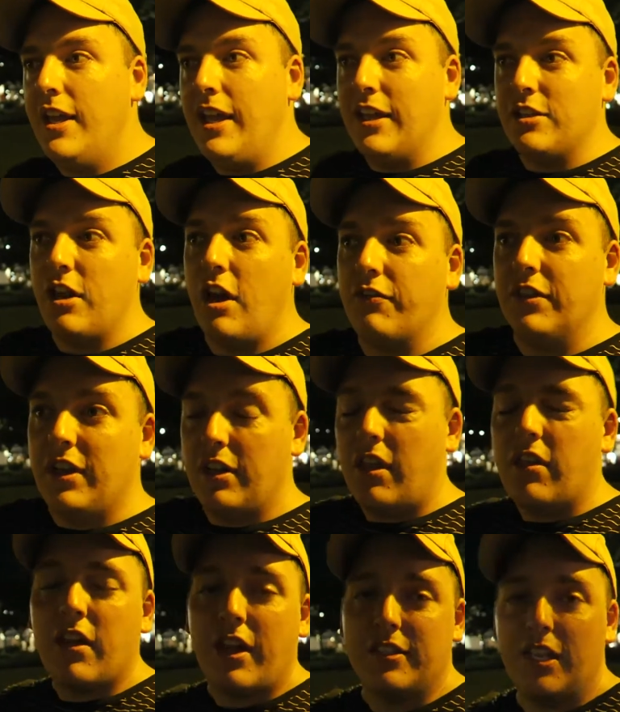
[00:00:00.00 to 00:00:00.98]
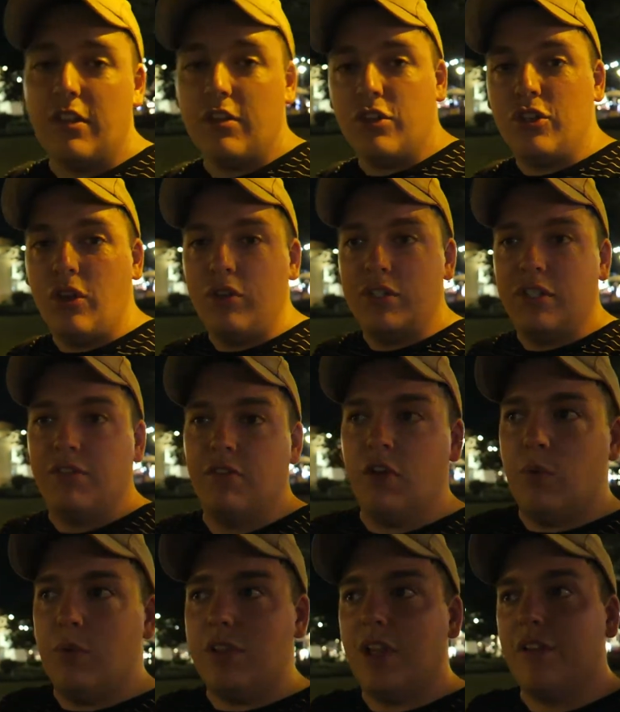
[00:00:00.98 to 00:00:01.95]
as often as other shows, even
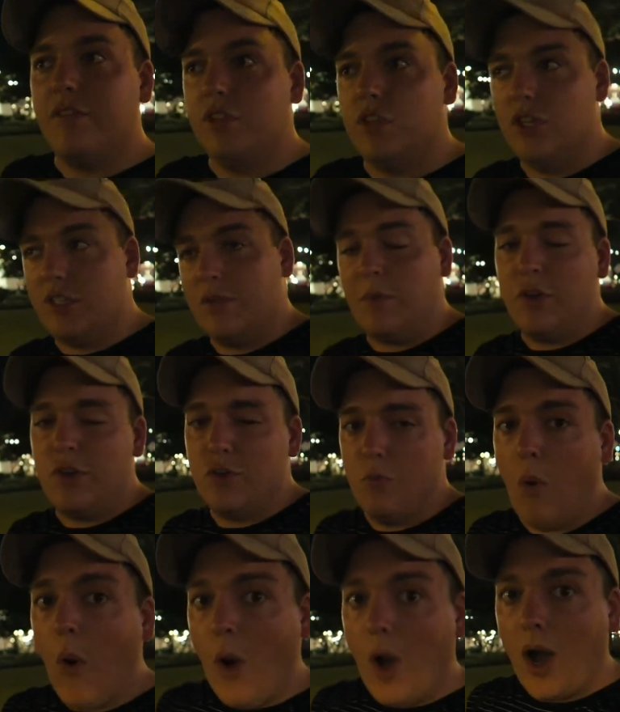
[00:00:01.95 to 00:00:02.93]
though we love it just as much or more.